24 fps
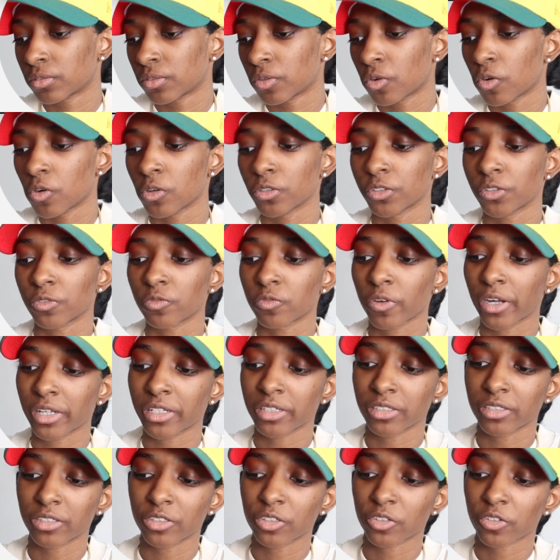on the
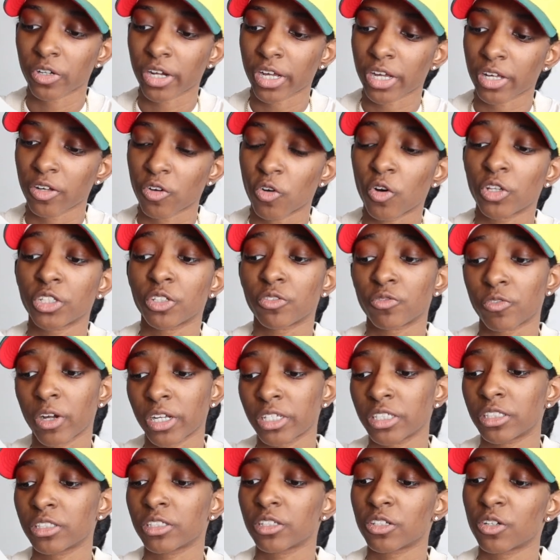regular crown, on the
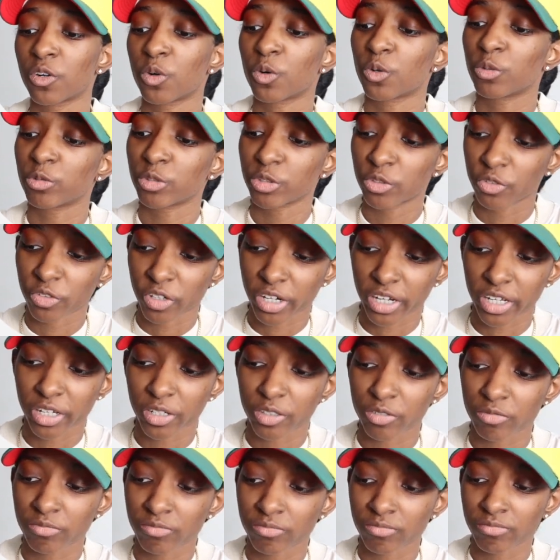regular gold
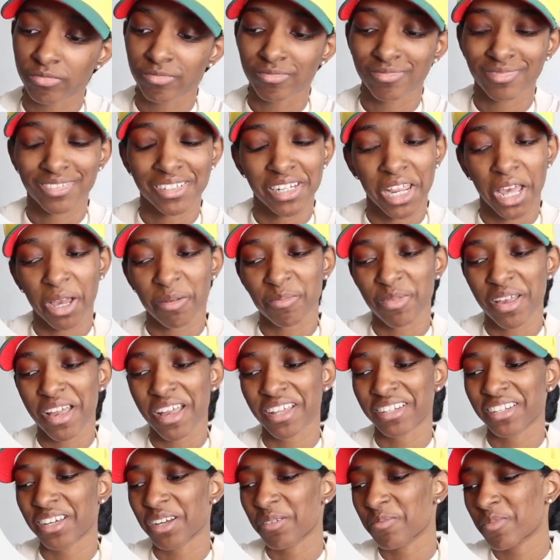crown. Not
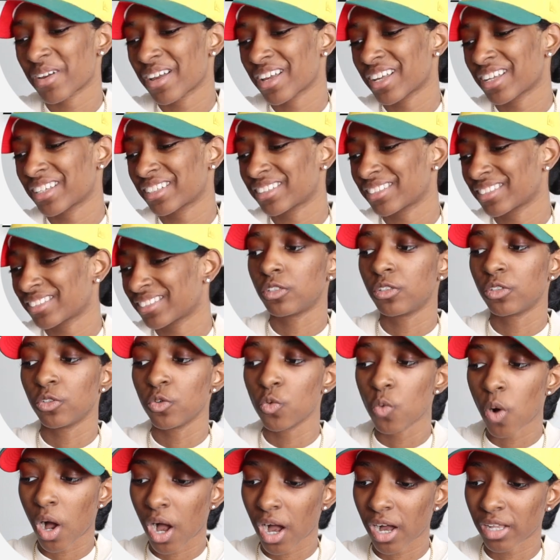bad, not bad.
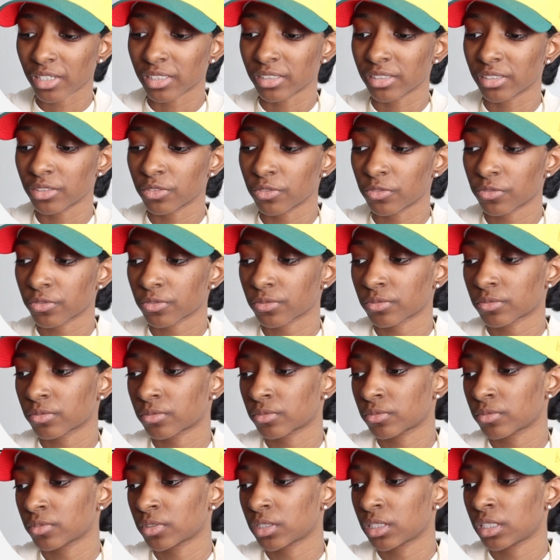New olive,
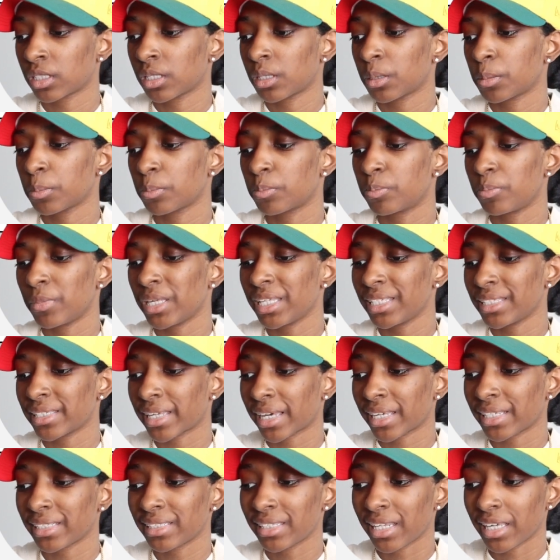
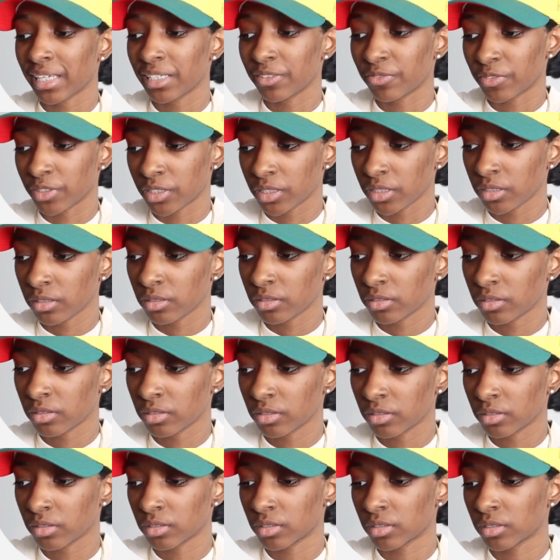midnight navy,
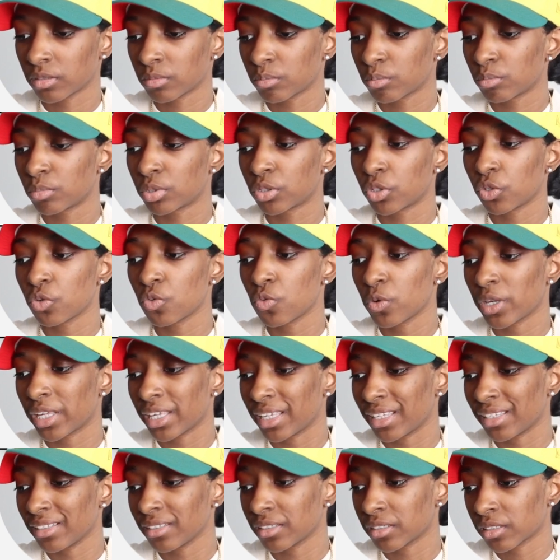blue
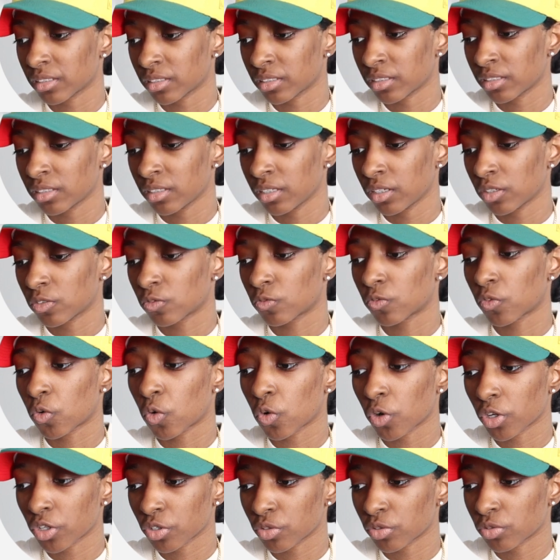ink,
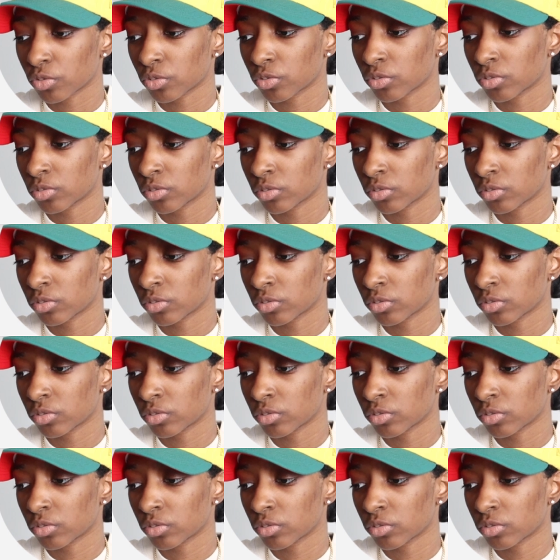royal,